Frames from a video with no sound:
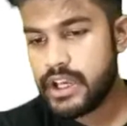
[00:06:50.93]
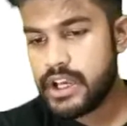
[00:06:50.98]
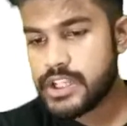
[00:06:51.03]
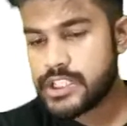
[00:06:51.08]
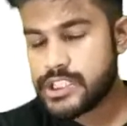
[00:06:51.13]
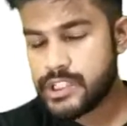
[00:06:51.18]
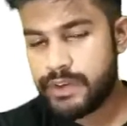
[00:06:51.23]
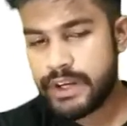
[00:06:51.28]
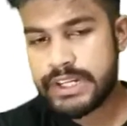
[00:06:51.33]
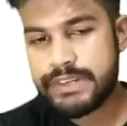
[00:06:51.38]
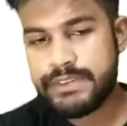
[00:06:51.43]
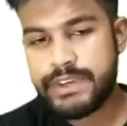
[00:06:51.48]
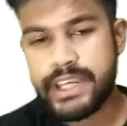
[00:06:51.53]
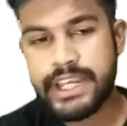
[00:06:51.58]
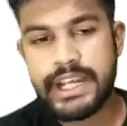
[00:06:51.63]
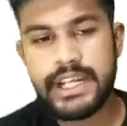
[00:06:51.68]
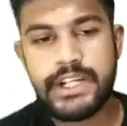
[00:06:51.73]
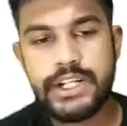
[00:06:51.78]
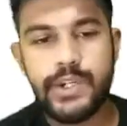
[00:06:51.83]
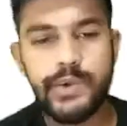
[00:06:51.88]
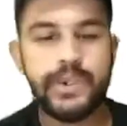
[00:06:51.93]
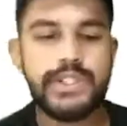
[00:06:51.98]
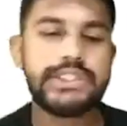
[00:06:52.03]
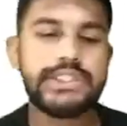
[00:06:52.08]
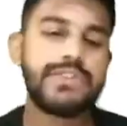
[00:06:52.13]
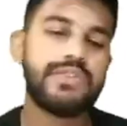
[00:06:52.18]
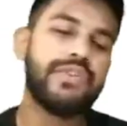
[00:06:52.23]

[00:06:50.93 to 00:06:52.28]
So what we can do is